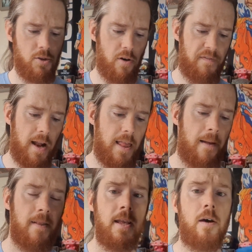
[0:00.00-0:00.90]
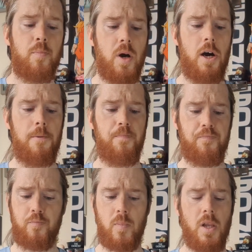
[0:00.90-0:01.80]
Not a fan of that. But
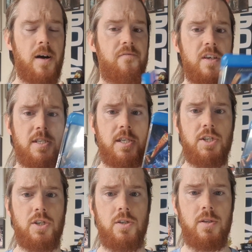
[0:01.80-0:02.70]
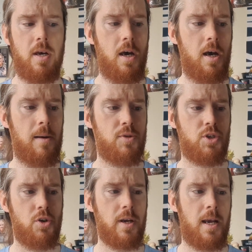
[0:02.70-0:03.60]
this edition, I'm
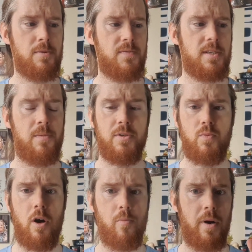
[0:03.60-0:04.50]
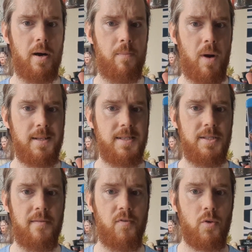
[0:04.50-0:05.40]
sure it comes with a slip as well, but mine
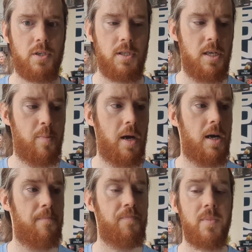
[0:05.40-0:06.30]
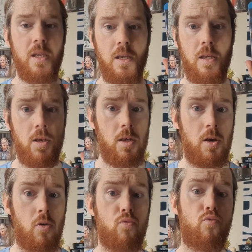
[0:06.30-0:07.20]
didn't, unfortunately. But
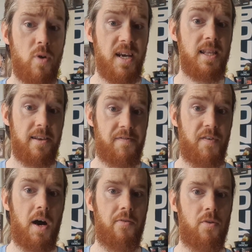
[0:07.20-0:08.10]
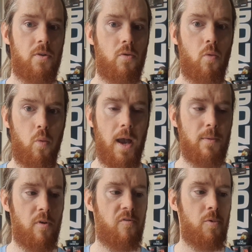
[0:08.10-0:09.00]
really fun
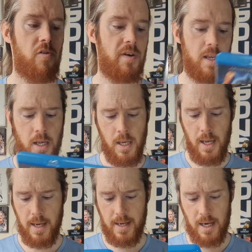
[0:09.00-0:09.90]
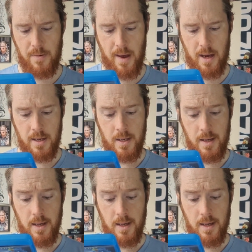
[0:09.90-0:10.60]
werewolf movie. It came out